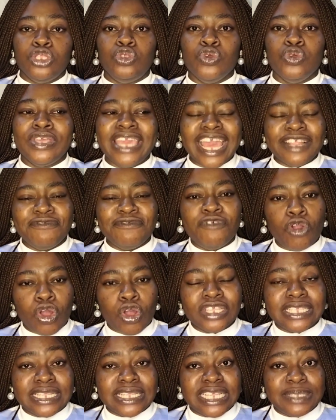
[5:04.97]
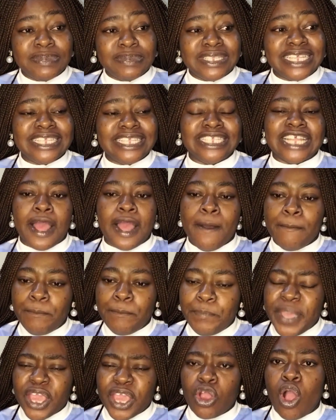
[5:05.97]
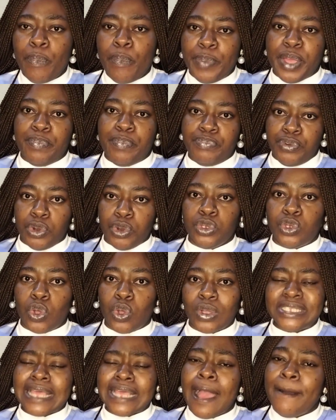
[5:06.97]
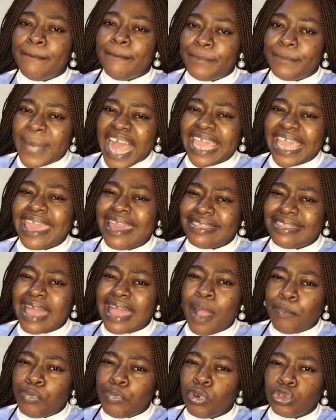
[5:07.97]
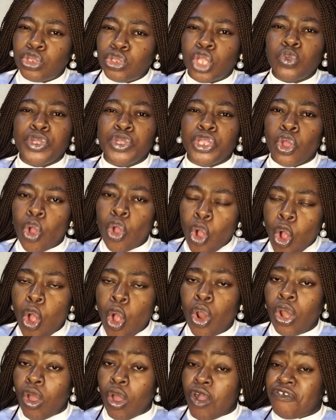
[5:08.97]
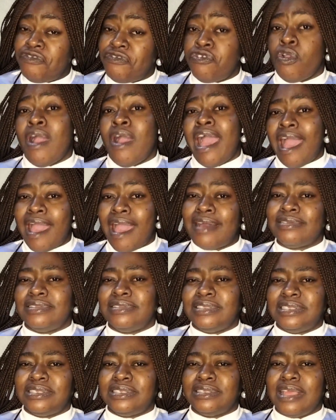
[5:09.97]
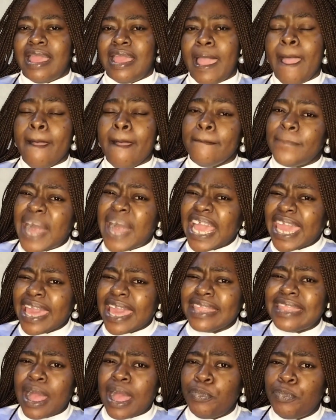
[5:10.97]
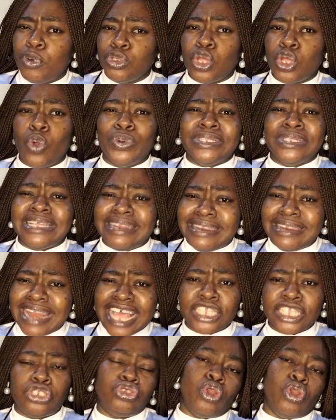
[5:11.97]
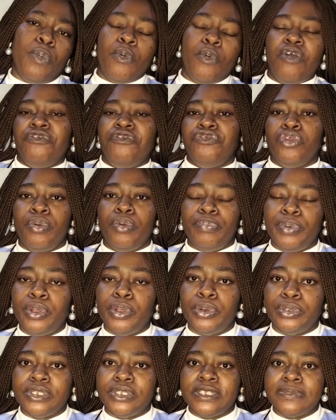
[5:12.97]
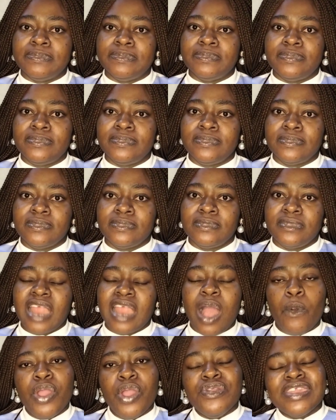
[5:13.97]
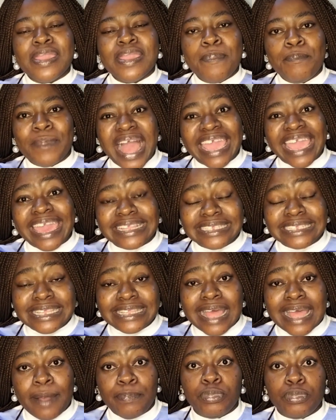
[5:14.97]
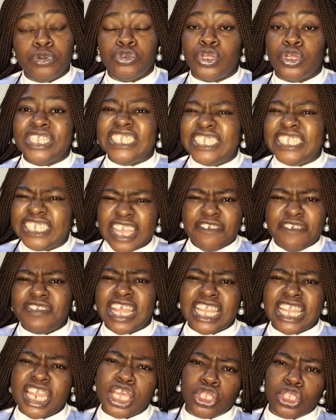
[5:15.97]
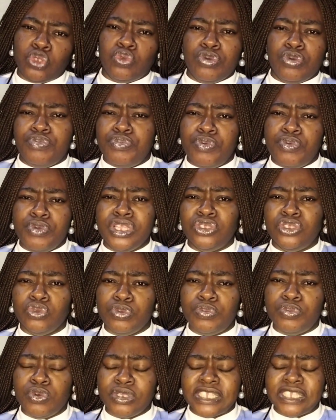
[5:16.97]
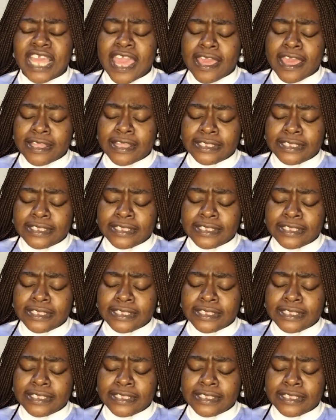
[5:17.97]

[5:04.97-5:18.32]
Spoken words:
to get focused in this business is that pick up a product, market that product with the whole of your heart. Market that product with the last drop of your blood. And when you keep marketing that product, definitely it will boost.